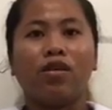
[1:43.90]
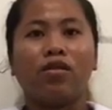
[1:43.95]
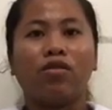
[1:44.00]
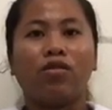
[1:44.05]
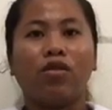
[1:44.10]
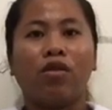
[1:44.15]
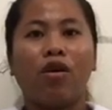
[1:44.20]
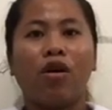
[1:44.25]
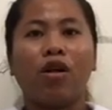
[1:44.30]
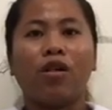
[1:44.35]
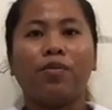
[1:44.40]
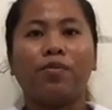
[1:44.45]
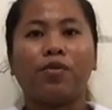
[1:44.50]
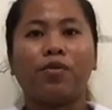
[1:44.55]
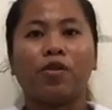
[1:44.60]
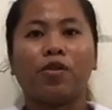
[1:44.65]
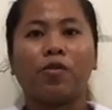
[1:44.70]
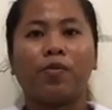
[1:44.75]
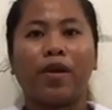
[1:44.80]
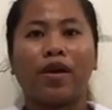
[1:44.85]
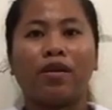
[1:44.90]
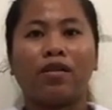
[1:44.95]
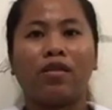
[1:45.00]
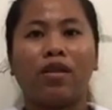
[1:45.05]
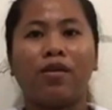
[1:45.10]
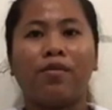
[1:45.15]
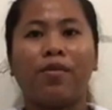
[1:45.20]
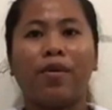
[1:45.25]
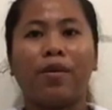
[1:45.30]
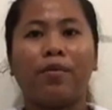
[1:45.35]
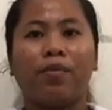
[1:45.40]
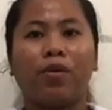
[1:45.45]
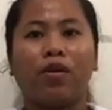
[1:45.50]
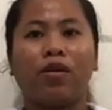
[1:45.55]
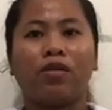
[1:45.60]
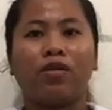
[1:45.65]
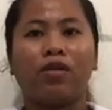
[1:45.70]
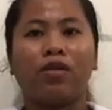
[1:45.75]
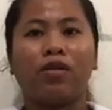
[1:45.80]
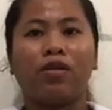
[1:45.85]
To all prospective
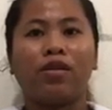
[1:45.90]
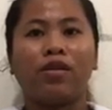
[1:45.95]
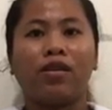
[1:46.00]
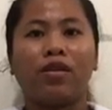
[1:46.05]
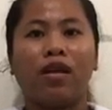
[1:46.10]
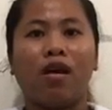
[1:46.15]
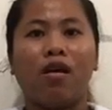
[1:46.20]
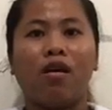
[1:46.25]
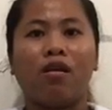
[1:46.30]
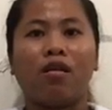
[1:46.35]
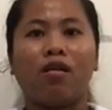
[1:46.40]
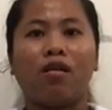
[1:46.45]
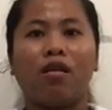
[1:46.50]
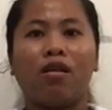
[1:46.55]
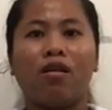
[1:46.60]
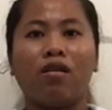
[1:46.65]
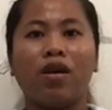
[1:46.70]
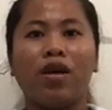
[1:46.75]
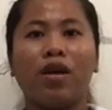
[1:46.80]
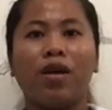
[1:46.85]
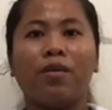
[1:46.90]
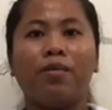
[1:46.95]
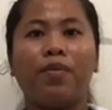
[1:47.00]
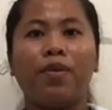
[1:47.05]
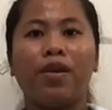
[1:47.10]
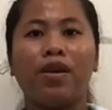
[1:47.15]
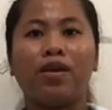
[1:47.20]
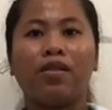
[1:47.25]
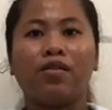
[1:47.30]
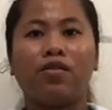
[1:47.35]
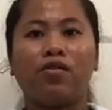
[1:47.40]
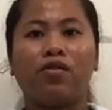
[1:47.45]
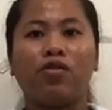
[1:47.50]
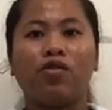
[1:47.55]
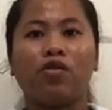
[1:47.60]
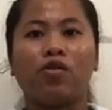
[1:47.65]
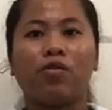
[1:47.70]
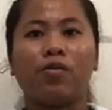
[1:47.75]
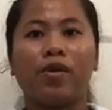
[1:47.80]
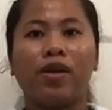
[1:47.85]
employers in Hong Kong, please
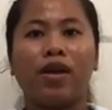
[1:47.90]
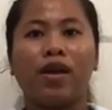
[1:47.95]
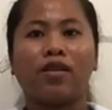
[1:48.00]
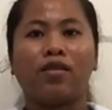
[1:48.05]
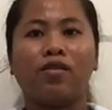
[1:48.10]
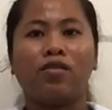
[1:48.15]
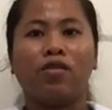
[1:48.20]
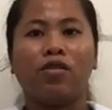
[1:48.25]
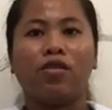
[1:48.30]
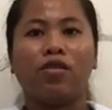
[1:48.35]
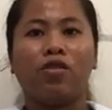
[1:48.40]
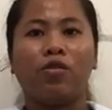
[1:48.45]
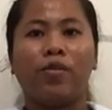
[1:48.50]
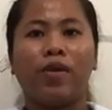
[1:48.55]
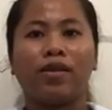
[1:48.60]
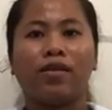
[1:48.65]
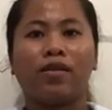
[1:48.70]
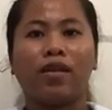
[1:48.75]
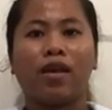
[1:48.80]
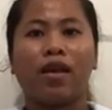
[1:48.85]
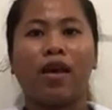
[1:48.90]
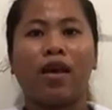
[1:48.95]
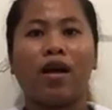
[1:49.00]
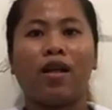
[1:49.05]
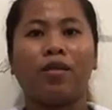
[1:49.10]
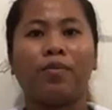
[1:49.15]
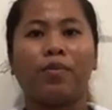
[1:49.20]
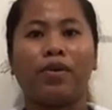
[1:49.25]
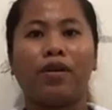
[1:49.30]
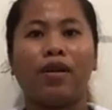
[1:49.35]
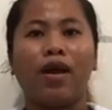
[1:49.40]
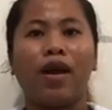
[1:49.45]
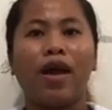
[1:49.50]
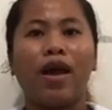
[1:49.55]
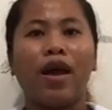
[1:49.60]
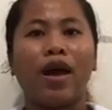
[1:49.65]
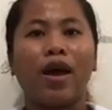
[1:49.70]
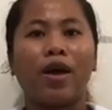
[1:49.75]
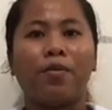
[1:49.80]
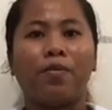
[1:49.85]
choose me as your domestic helper.
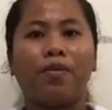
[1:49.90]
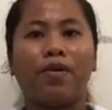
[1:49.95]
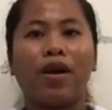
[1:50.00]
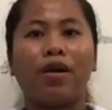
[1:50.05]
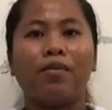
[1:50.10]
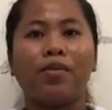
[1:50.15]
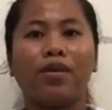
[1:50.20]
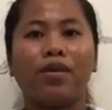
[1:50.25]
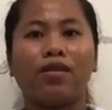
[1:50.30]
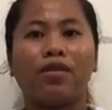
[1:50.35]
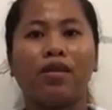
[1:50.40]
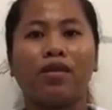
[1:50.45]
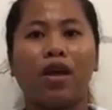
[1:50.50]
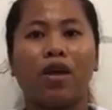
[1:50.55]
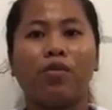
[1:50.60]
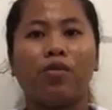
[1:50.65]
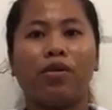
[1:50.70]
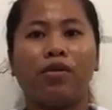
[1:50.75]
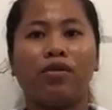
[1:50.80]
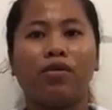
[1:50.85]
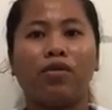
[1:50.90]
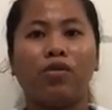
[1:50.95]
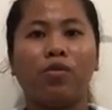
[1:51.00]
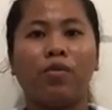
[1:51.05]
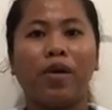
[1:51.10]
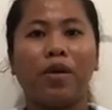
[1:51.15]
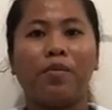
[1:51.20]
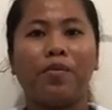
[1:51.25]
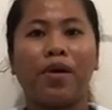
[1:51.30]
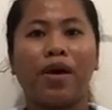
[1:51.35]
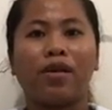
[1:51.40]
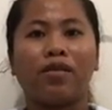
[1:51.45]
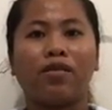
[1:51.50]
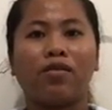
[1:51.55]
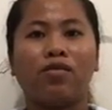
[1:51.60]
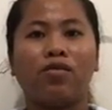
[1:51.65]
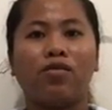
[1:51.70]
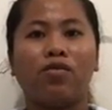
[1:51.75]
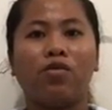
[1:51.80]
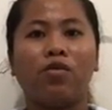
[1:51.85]
I promise that I will do my best to
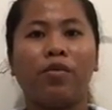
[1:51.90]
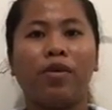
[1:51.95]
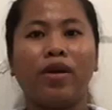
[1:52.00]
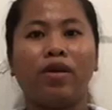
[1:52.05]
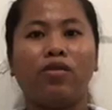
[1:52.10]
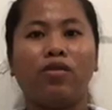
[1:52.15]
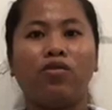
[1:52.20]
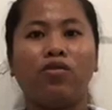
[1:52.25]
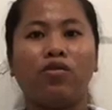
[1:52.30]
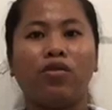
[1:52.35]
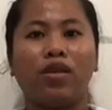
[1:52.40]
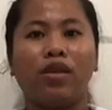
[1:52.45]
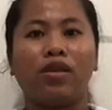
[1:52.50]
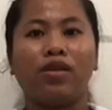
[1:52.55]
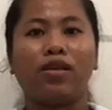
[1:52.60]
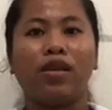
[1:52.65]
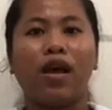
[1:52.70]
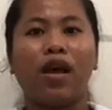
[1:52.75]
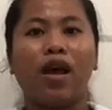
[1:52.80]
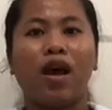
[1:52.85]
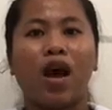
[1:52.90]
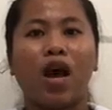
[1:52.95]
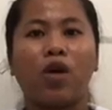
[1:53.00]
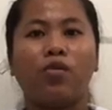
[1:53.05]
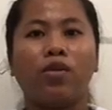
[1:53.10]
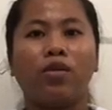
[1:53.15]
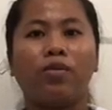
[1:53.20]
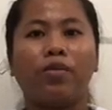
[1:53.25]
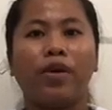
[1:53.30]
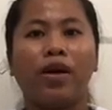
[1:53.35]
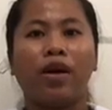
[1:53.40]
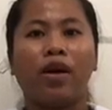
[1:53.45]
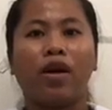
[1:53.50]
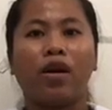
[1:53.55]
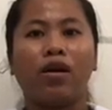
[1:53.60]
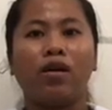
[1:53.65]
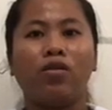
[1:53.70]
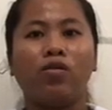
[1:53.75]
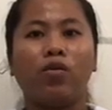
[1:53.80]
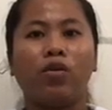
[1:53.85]
do my duties. I will be
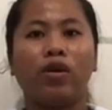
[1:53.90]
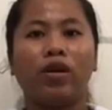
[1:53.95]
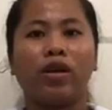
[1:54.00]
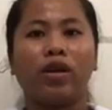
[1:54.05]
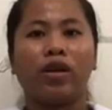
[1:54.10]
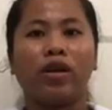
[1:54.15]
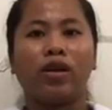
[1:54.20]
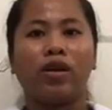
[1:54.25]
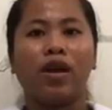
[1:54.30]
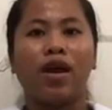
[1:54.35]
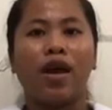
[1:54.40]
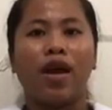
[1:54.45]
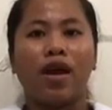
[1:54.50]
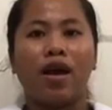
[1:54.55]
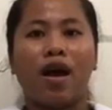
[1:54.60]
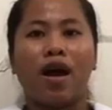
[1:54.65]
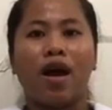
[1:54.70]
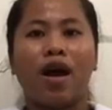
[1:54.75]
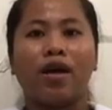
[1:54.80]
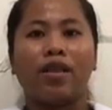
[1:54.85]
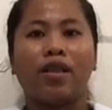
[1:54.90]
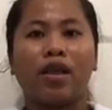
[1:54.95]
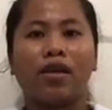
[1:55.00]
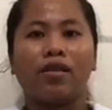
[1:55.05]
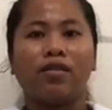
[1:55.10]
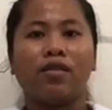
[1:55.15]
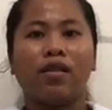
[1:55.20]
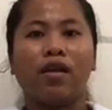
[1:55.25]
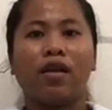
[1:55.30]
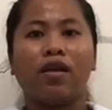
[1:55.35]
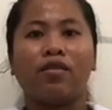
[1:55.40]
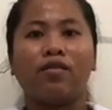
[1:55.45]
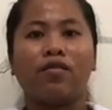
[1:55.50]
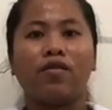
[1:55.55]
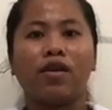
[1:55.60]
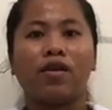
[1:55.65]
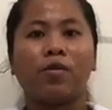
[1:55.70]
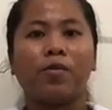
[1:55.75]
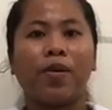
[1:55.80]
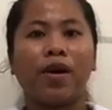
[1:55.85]
hardworking, honest, and
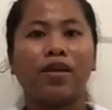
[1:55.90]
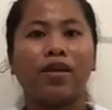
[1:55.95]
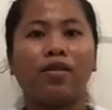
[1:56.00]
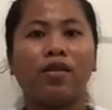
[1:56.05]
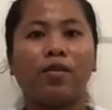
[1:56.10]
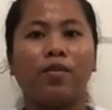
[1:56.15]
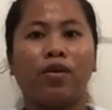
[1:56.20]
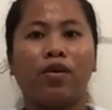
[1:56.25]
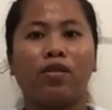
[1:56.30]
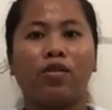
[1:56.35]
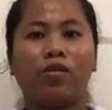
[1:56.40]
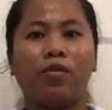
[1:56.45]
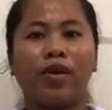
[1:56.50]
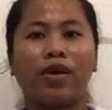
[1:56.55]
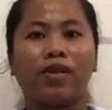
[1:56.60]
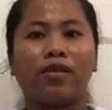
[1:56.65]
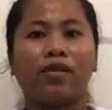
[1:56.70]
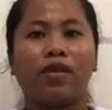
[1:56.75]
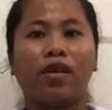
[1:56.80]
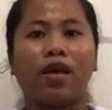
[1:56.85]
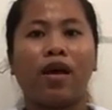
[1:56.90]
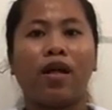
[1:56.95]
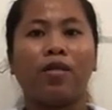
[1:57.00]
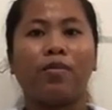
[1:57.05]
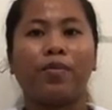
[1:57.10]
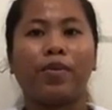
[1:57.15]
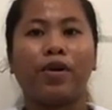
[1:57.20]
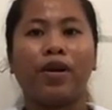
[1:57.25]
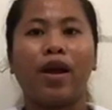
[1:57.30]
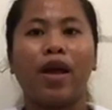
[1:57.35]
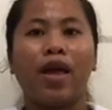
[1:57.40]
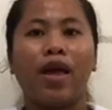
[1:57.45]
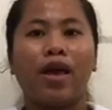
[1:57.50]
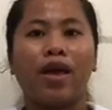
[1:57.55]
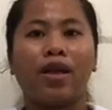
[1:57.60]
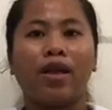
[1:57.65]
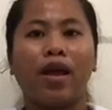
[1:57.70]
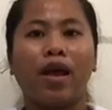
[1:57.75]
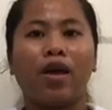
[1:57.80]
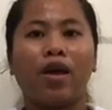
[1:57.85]
responsible domestic helper. And
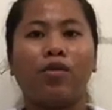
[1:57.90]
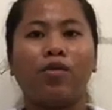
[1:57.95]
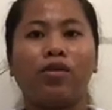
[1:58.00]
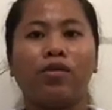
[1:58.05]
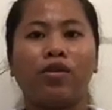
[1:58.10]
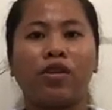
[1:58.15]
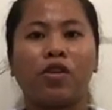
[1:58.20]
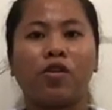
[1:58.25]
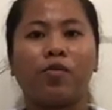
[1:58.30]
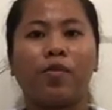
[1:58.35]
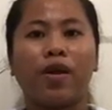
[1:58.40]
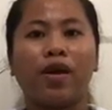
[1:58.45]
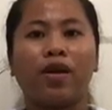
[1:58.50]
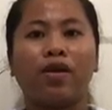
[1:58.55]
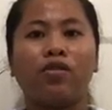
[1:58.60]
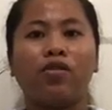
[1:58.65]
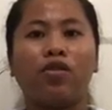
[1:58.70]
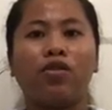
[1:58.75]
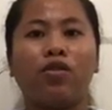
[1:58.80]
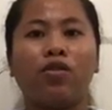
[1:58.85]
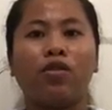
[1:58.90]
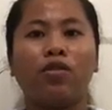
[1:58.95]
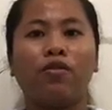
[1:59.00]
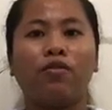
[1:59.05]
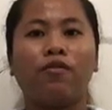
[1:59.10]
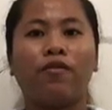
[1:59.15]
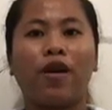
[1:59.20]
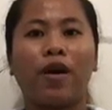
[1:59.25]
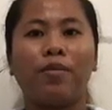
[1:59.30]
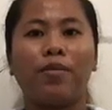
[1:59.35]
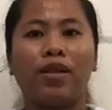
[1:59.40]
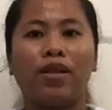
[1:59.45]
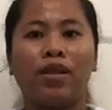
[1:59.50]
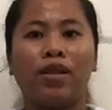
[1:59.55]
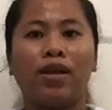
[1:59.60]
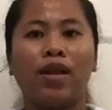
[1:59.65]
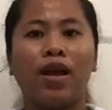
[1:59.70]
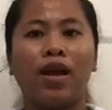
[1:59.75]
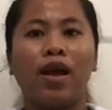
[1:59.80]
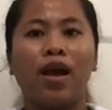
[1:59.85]
I will respect your whole
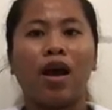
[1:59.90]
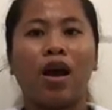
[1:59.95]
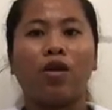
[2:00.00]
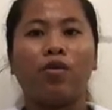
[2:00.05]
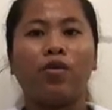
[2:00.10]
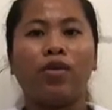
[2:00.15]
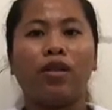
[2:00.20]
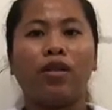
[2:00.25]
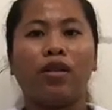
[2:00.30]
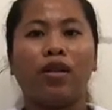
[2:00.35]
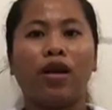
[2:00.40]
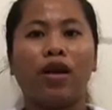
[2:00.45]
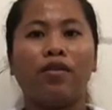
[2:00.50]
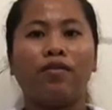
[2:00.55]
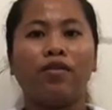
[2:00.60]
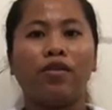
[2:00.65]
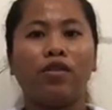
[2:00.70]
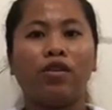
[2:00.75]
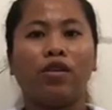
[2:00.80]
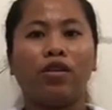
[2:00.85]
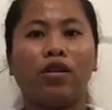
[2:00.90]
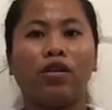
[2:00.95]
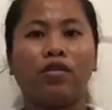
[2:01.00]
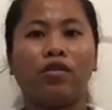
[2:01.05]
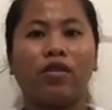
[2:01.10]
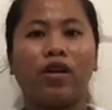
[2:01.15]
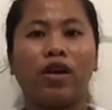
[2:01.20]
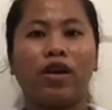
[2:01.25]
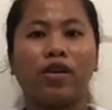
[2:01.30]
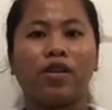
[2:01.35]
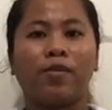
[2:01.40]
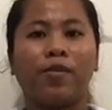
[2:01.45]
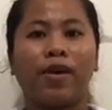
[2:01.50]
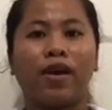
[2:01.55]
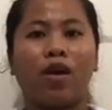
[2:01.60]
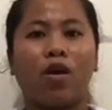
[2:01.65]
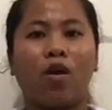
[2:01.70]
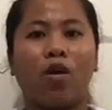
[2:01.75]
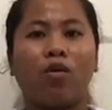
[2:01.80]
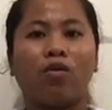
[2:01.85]
family. I will love your children as my
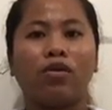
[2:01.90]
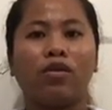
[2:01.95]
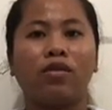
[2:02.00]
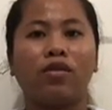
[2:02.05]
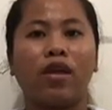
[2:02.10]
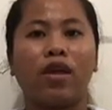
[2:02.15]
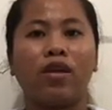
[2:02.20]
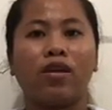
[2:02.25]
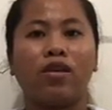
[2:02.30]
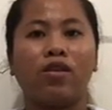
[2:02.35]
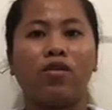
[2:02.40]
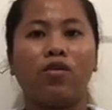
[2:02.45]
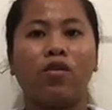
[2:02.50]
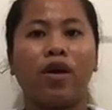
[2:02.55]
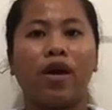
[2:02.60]
own. Thank you